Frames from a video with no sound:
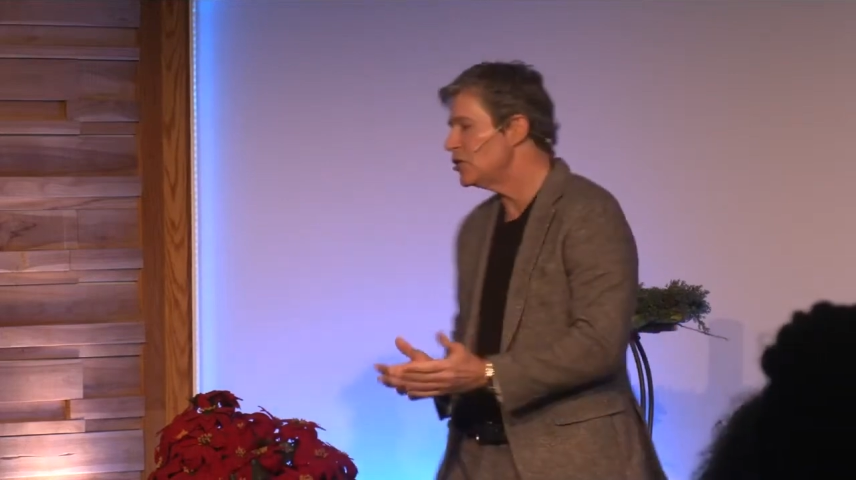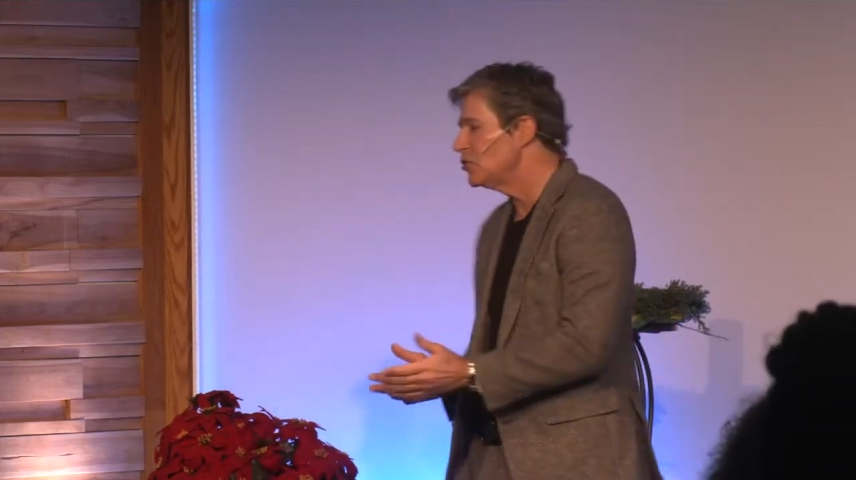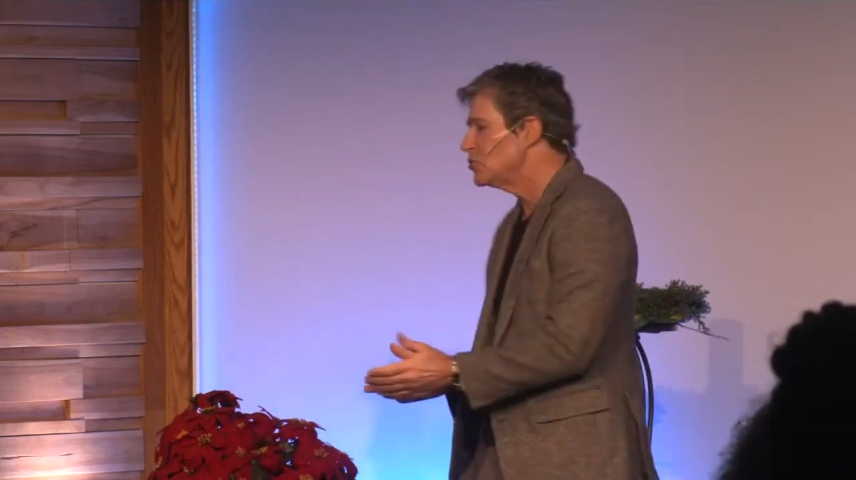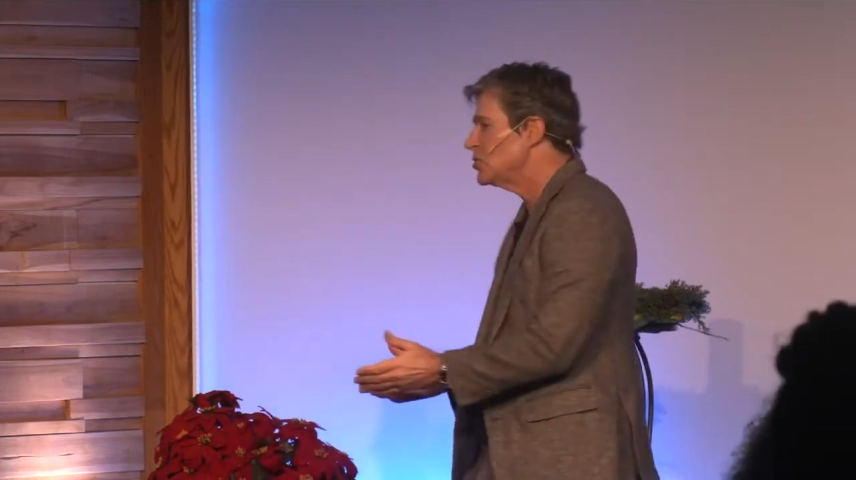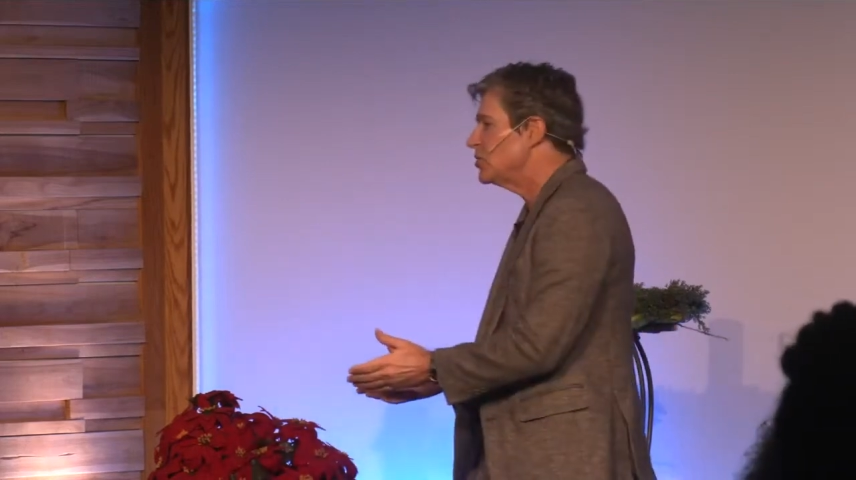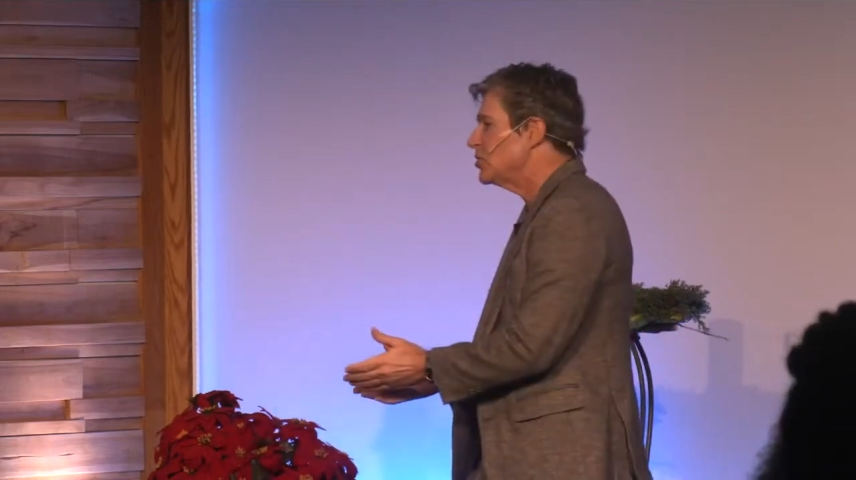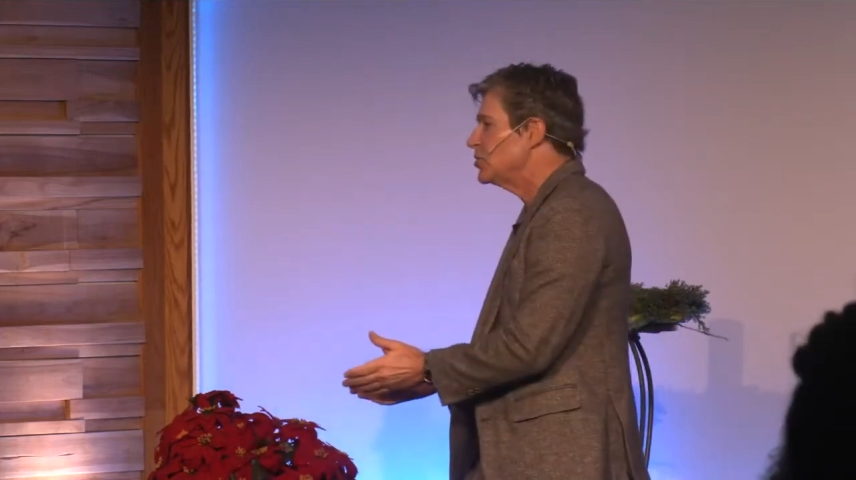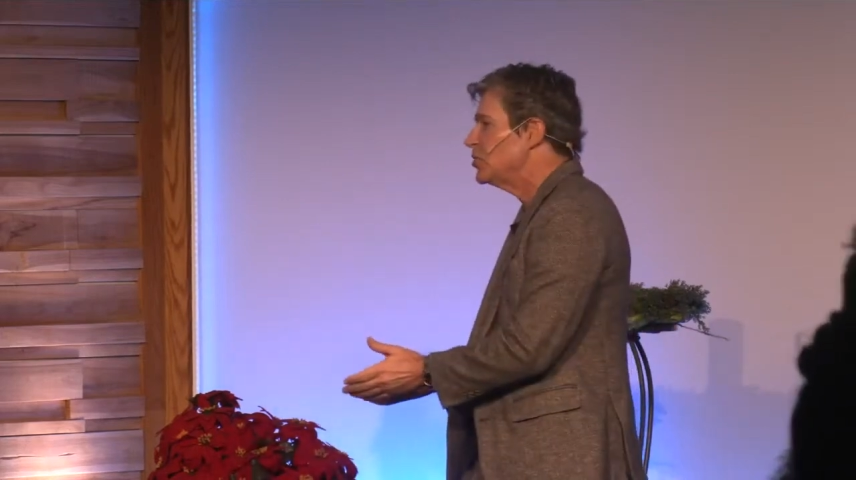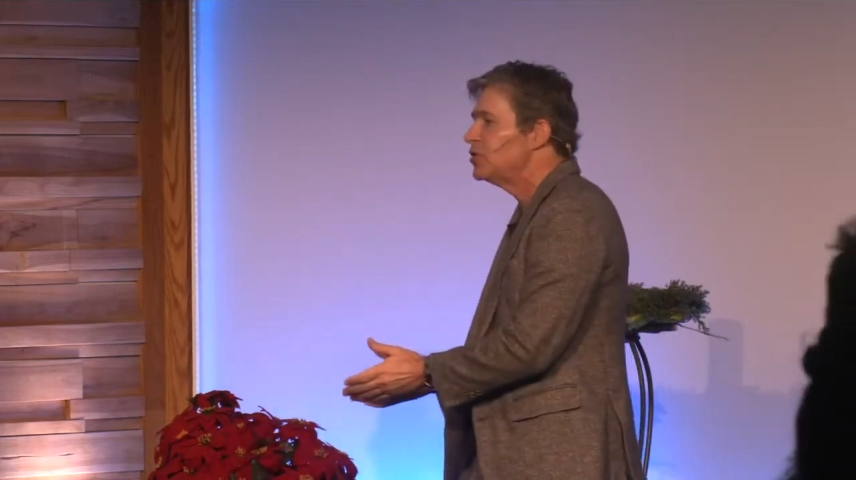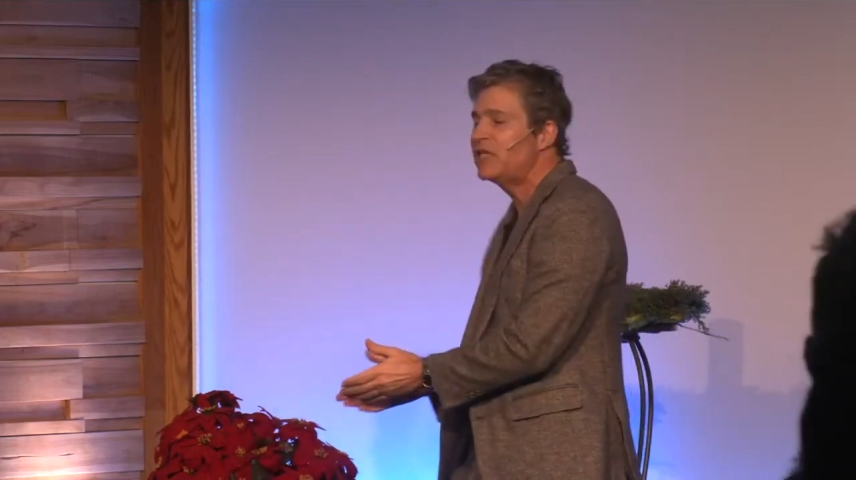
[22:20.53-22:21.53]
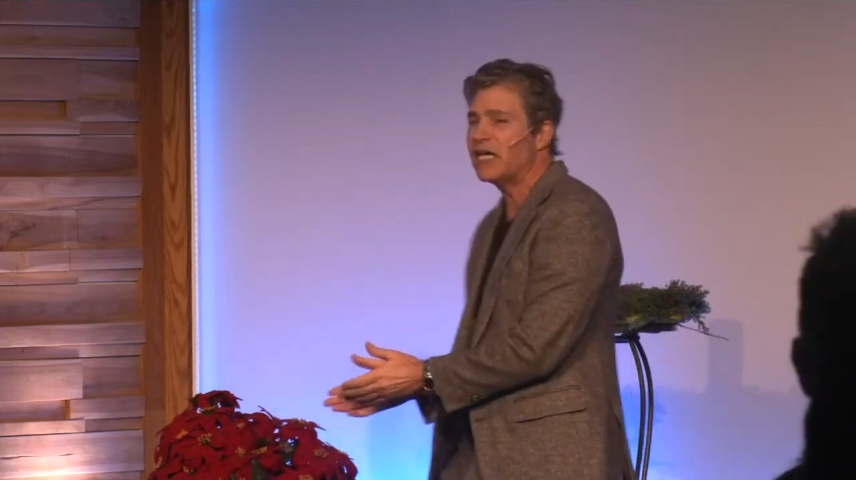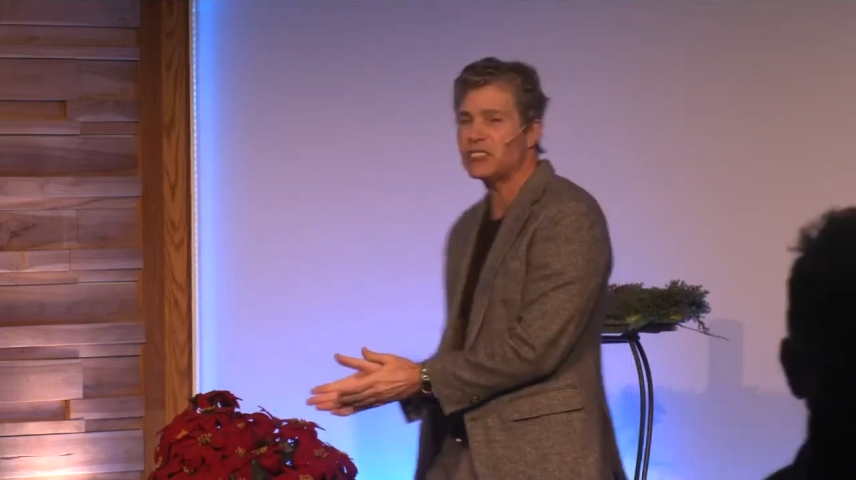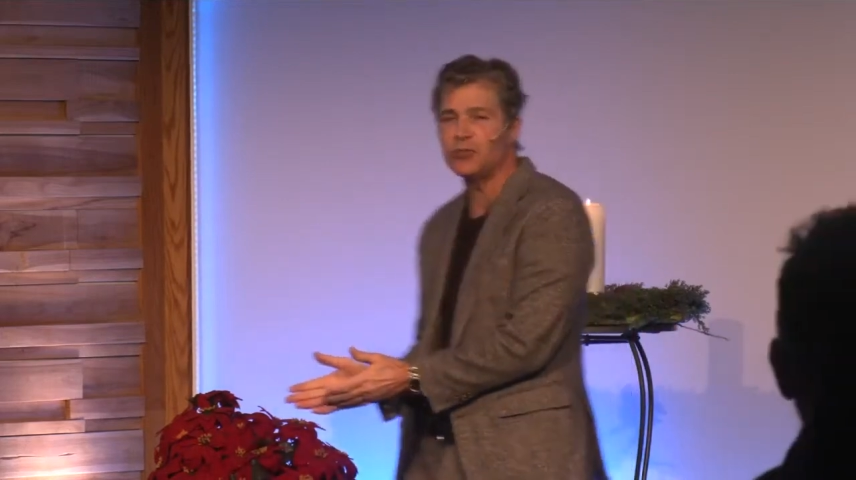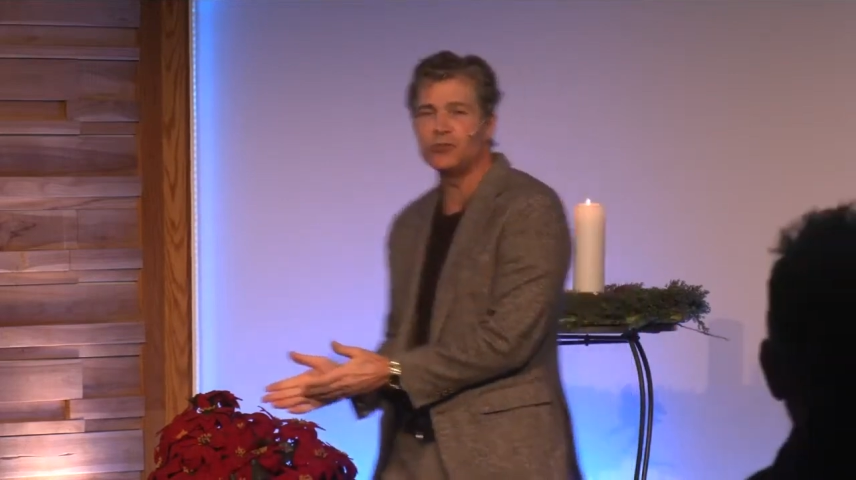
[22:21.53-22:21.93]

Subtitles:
you to the good that